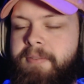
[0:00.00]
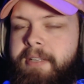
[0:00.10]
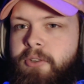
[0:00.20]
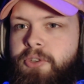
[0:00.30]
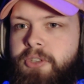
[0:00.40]
I
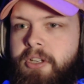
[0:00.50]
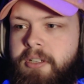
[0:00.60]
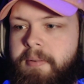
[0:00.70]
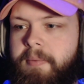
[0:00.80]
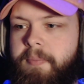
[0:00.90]
feel like there's
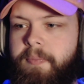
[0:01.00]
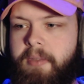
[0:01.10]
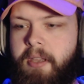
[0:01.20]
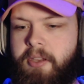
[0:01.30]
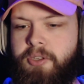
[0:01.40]
such a
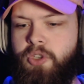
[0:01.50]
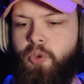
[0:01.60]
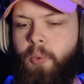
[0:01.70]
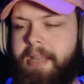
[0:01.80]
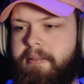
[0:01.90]

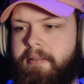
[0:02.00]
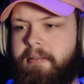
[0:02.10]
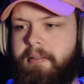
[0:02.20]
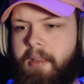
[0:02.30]
sweet